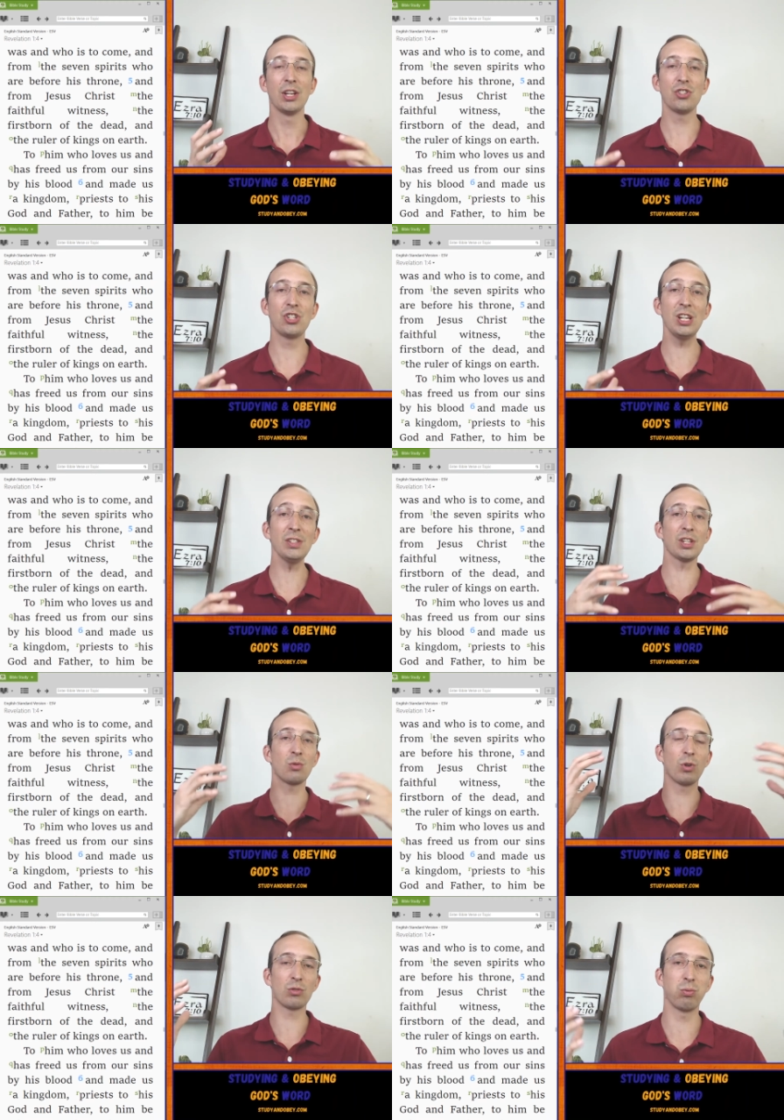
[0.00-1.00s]
Jesus
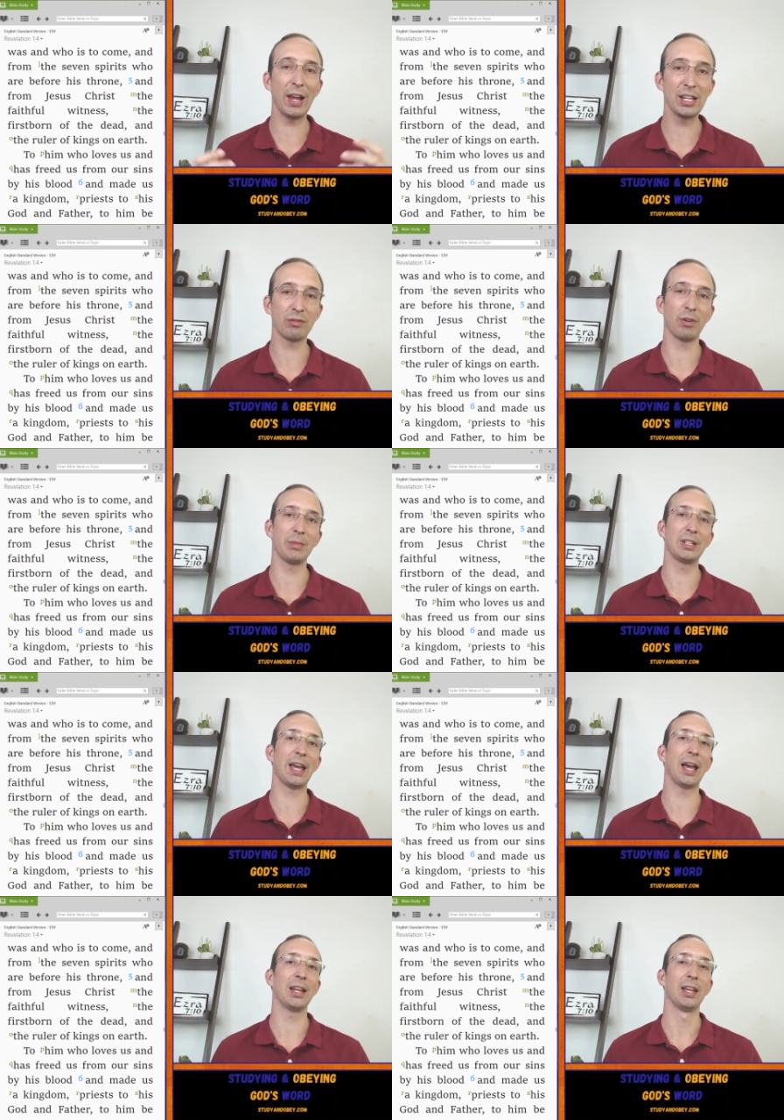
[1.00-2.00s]
was raised from the
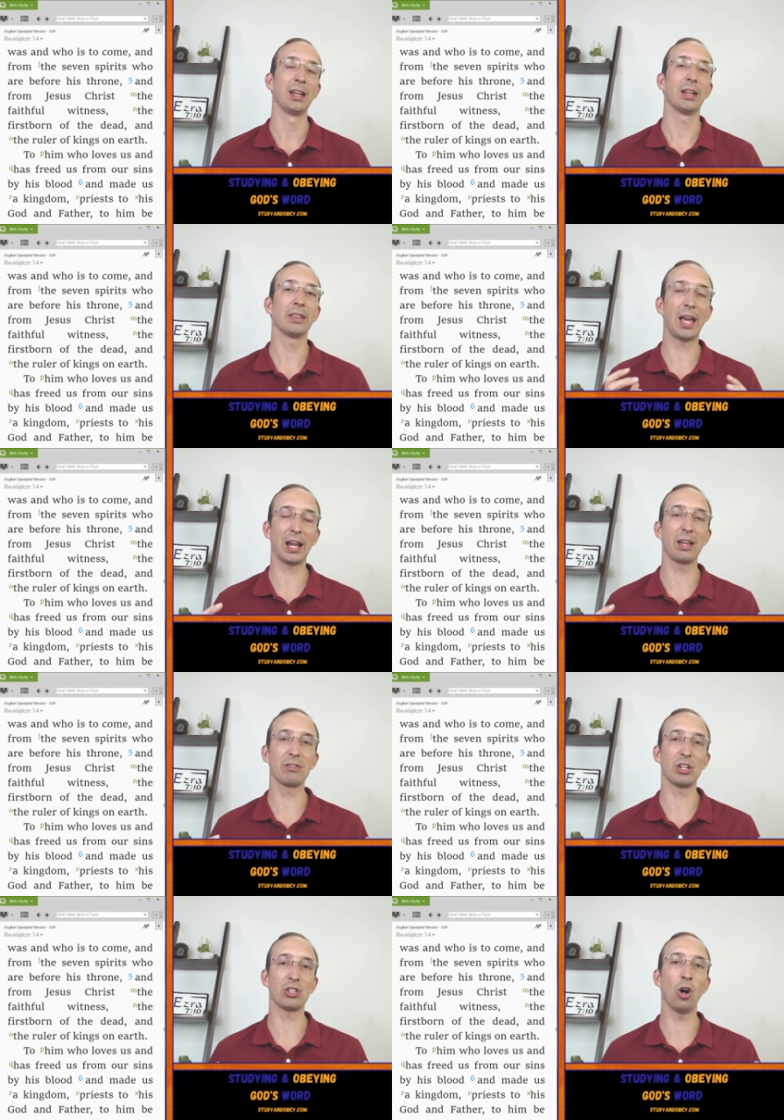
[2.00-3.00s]
dead. That
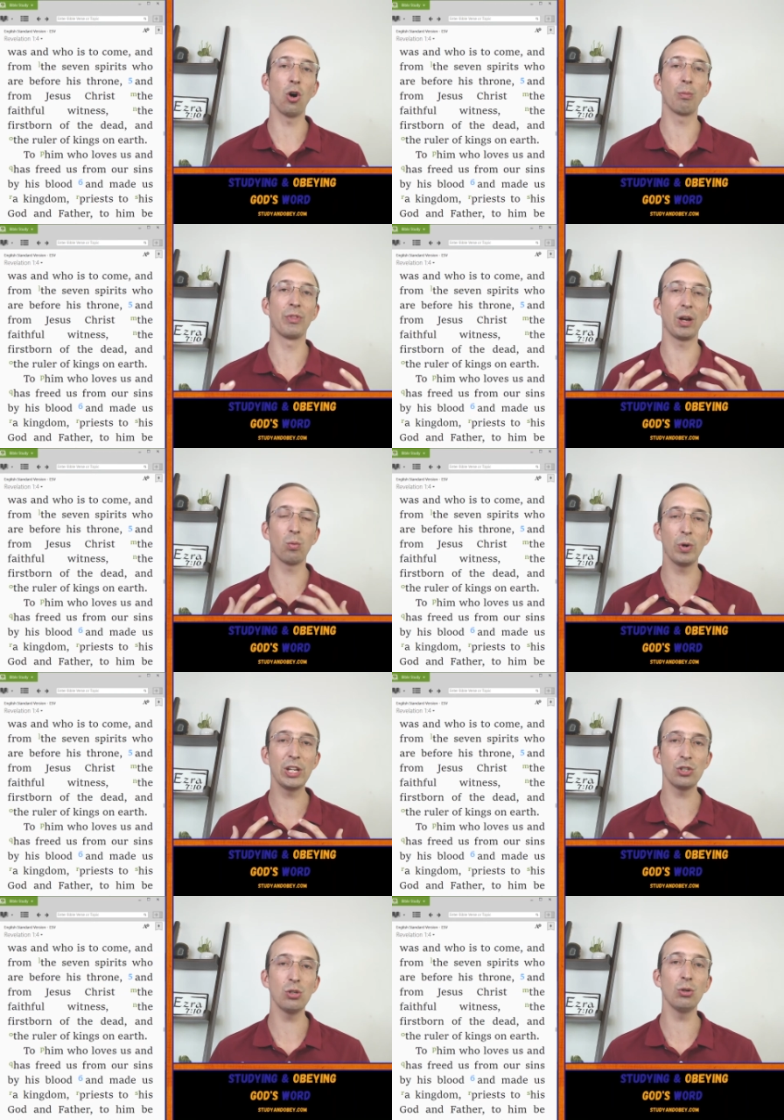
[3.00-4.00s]
gives us hope that we
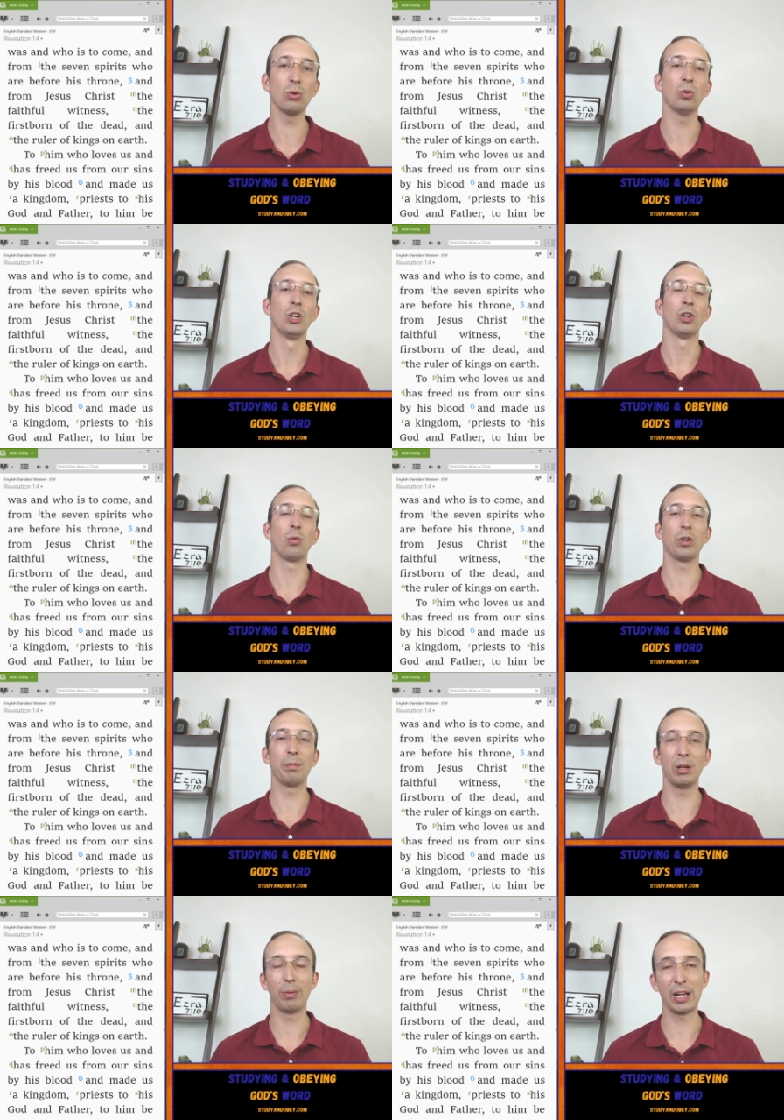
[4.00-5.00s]
too would
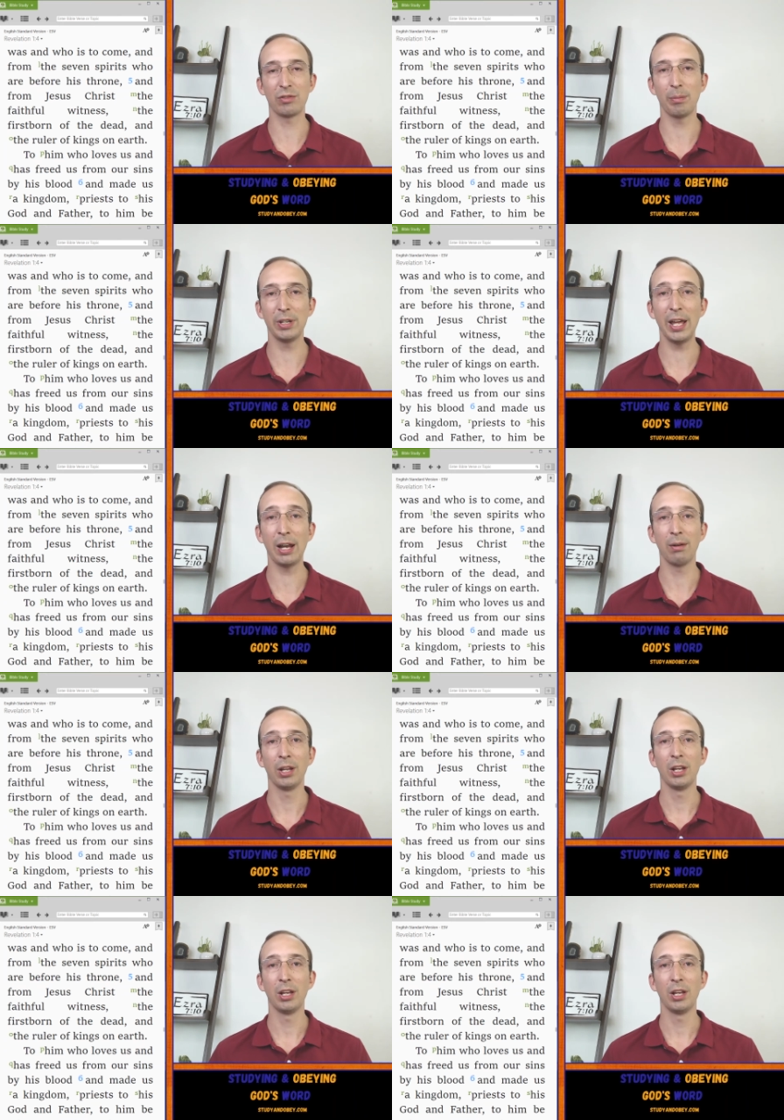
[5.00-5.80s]
be raised from the dead.